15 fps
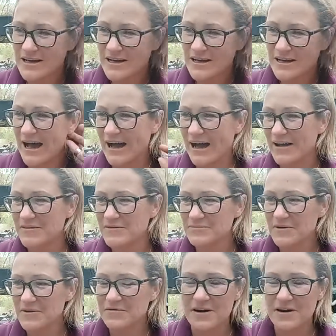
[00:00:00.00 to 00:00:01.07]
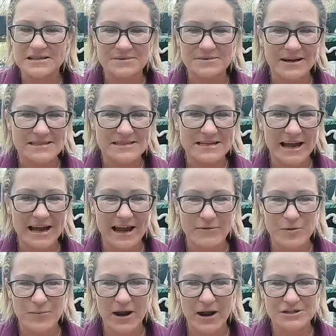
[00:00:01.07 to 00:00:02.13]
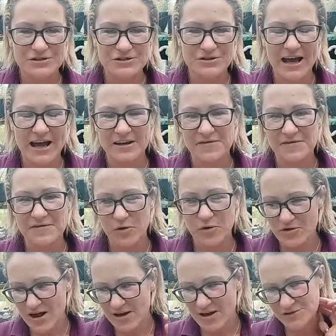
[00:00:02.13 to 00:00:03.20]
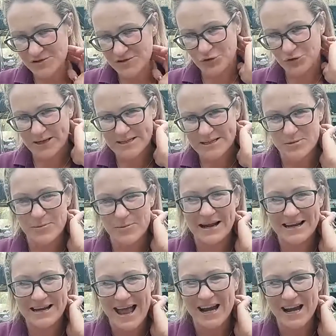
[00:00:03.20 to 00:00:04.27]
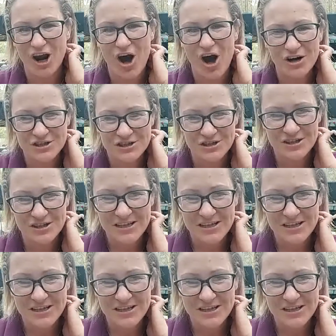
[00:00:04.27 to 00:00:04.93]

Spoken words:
A friend of mine's a chiropractor, and I had to phone her after 2 weeks when my neck locked,